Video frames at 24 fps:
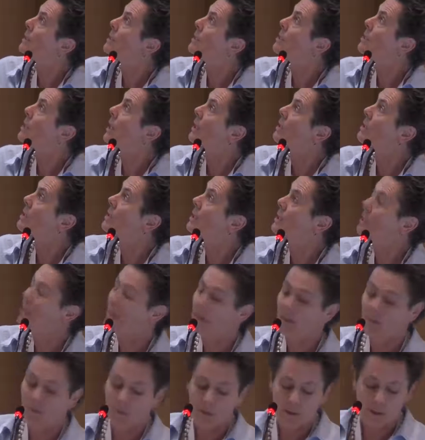injection
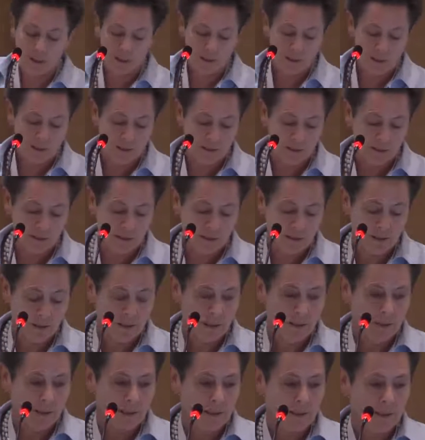and production.
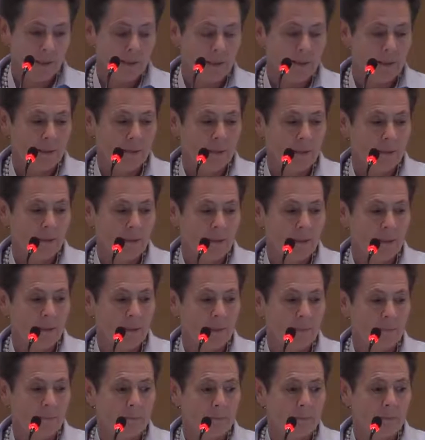
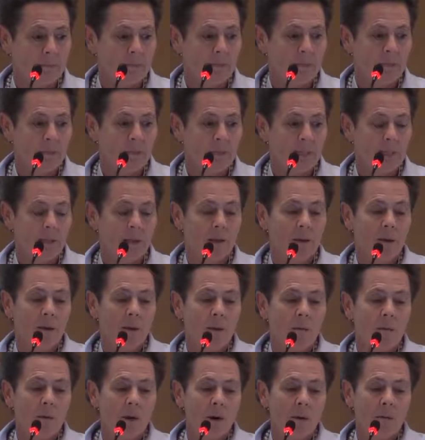
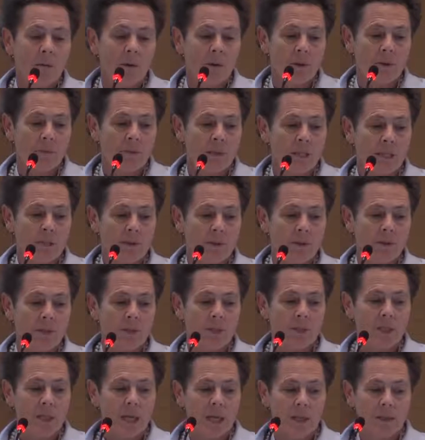What were the resource
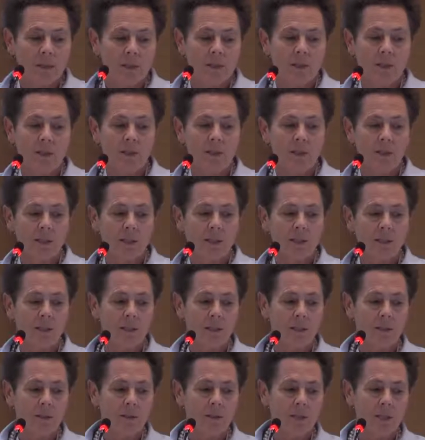challenges and
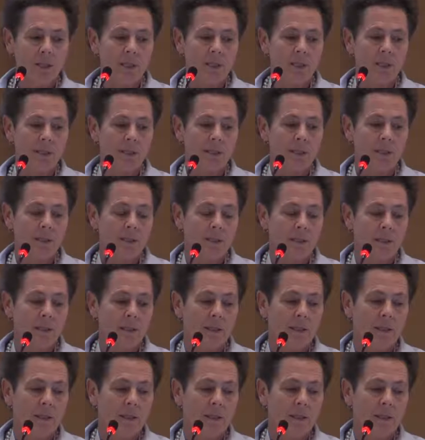solutions?